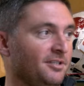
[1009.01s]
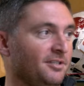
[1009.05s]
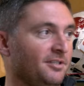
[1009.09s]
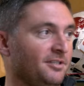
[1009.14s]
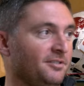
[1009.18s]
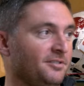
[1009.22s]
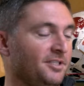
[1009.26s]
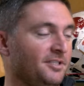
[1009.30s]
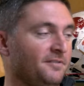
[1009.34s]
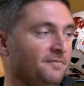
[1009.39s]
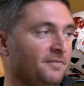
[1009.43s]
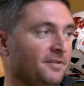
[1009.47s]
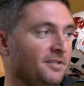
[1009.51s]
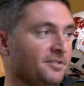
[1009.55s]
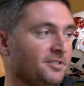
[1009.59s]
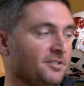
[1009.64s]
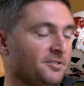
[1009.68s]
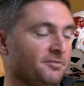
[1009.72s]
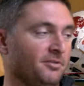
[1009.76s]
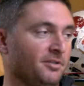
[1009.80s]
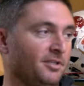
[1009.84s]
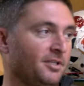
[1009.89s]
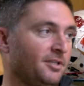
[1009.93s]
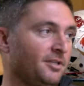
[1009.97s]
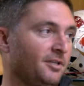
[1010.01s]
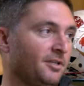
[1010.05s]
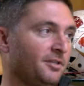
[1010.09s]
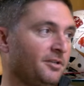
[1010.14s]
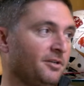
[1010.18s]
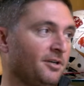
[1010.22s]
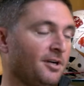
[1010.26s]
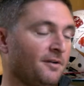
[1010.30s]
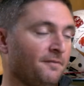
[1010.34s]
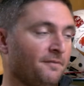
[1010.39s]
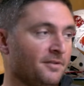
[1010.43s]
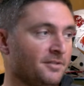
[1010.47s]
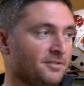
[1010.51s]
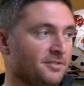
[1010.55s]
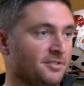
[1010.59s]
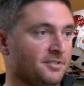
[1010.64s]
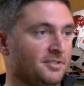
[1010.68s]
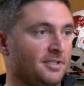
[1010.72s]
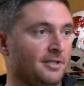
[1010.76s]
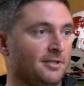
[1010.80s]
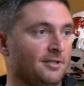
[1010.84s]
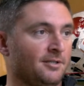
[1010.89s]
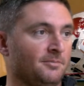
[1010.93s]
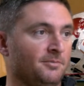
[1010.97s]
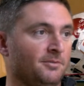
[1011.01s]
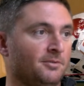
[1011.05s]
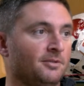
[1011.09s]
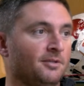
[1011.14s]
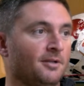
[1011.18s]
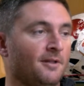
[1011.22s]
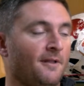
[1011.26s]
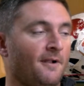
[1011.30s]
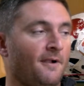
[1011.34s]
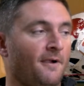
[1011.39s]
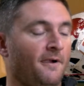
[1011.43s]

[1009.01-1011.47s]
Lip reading: Their defense is really good and their offense is terrible.